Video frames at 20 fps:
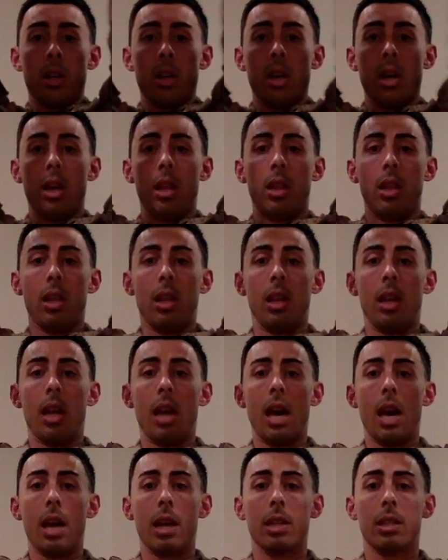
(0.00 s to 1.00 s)
and then
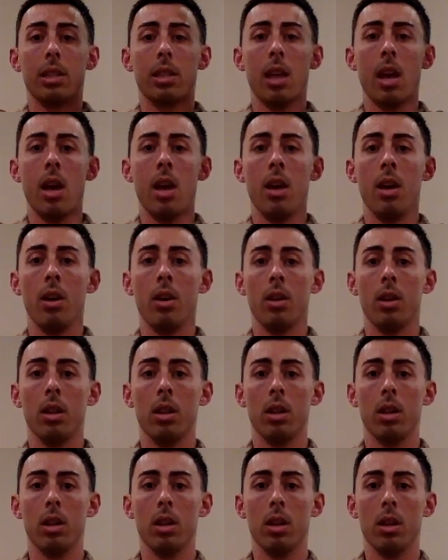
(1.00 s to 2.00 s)

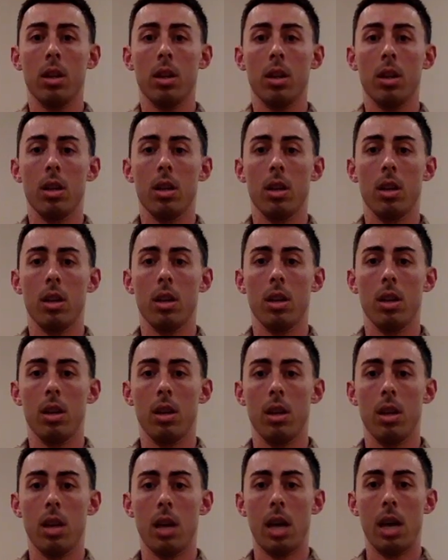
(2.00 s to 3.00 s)
exhale
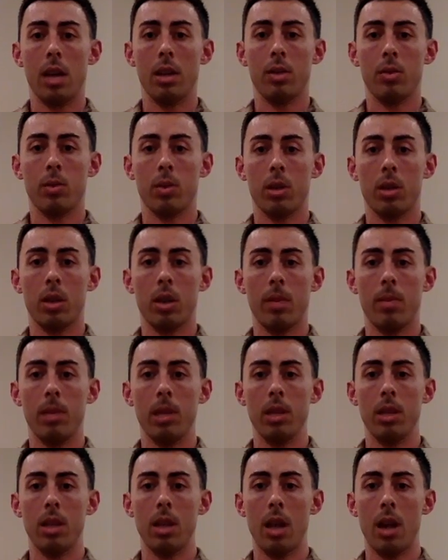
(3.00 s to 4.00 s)
as we're
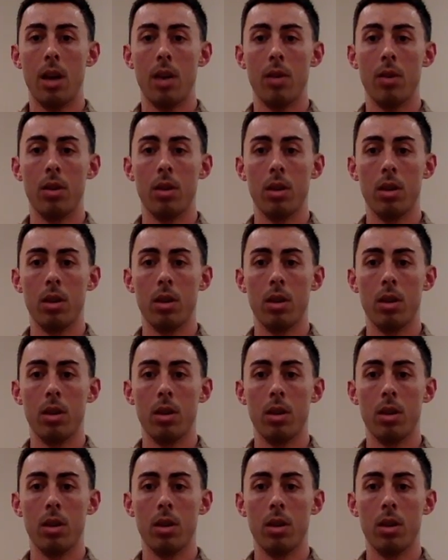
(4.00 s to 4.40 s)
coming down.